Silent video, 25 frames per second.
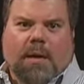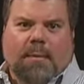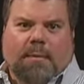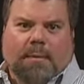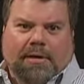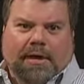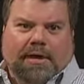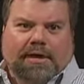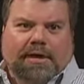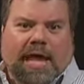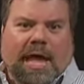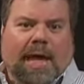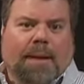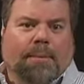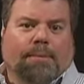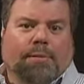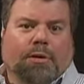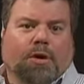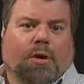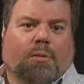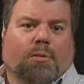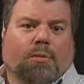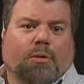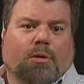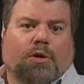By the time
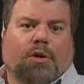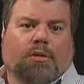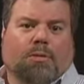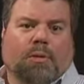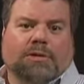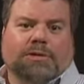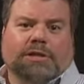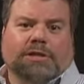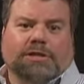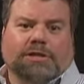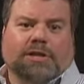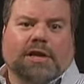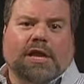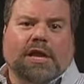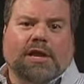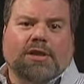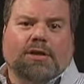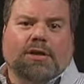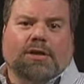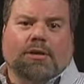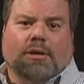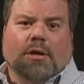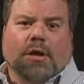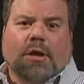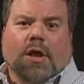Bill Borden was a
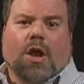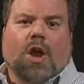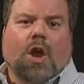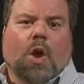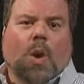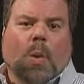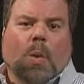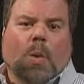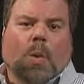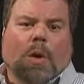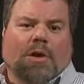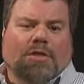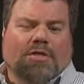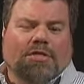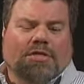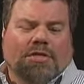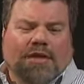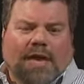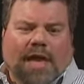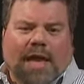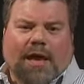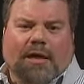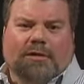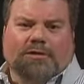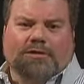senior,
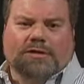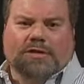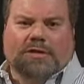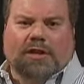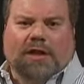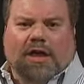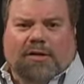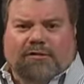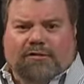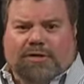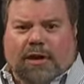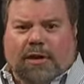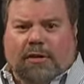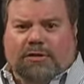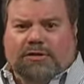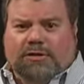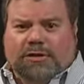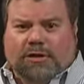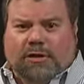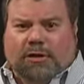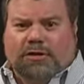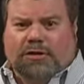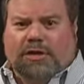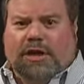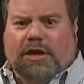1,000 of Yale's
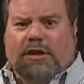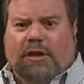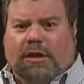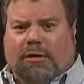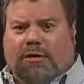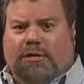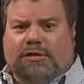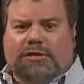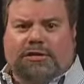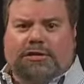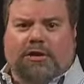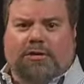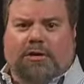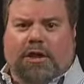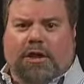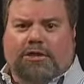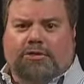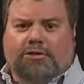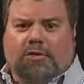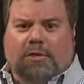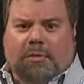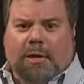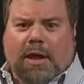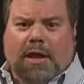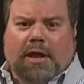1,300
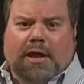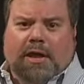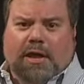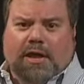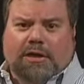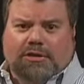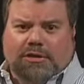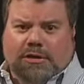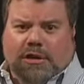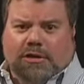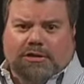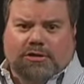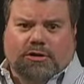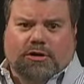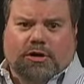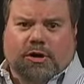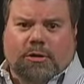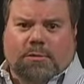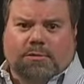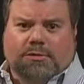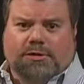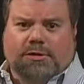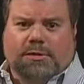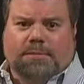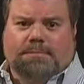students were meeting in such
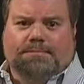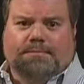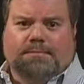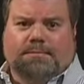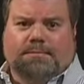groups.